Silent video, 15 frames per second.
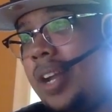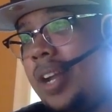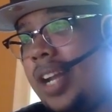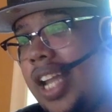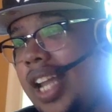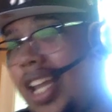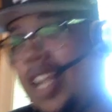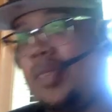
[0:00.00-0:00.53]
And he
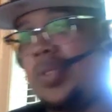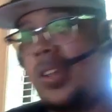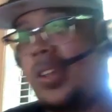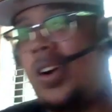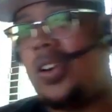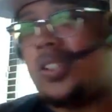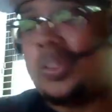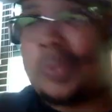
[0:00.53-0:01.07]
was also
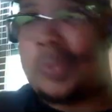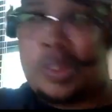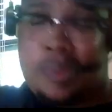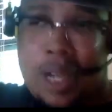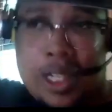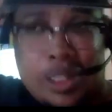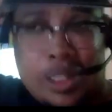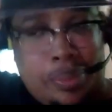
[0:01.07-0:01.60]

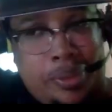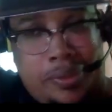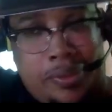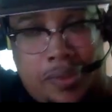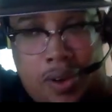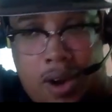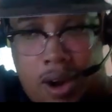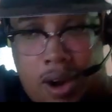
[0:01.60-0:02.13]
responsible for
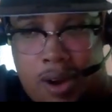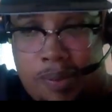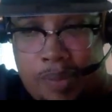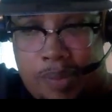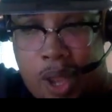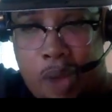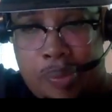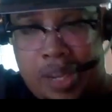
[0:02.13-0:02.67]
um
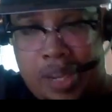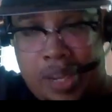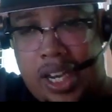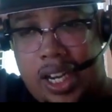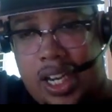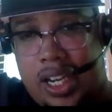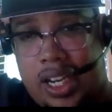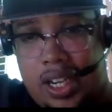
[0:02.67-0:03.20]
helping
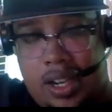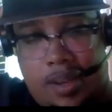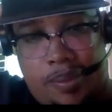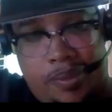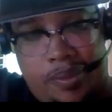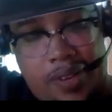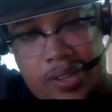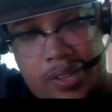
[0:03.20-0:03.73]
get um
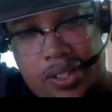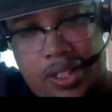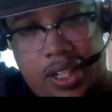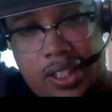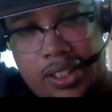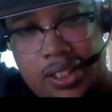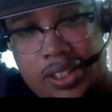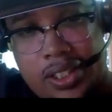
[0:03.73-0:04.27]
Frederick
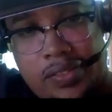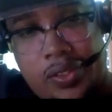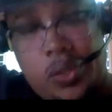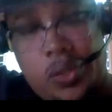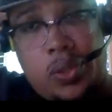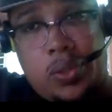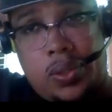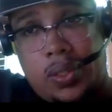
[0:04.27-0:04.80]
Douglass's
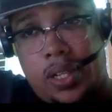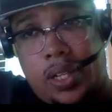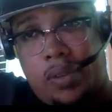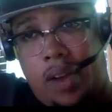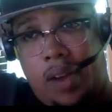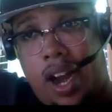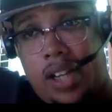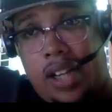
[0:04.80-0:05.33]
funeral in
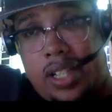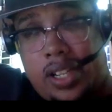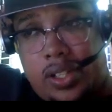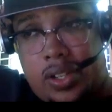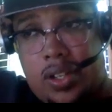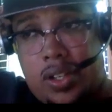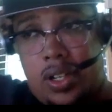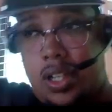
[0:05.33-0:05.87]
Rochester
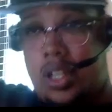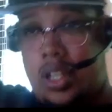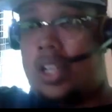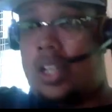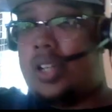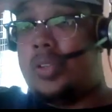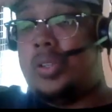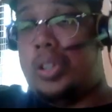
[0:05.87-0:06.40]
New
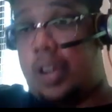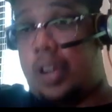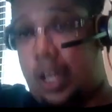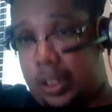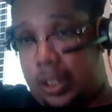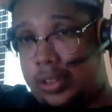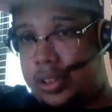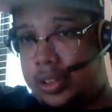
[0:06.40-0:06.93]
York
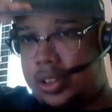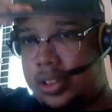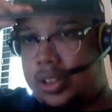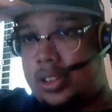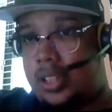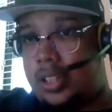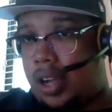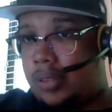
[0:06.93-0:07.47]

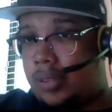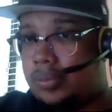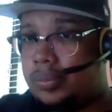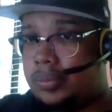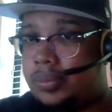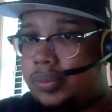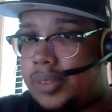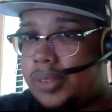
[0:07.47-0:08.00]
um,
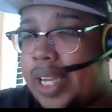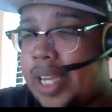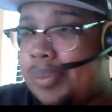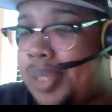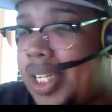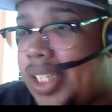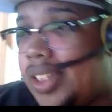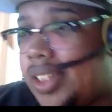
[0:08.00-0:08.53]
take place.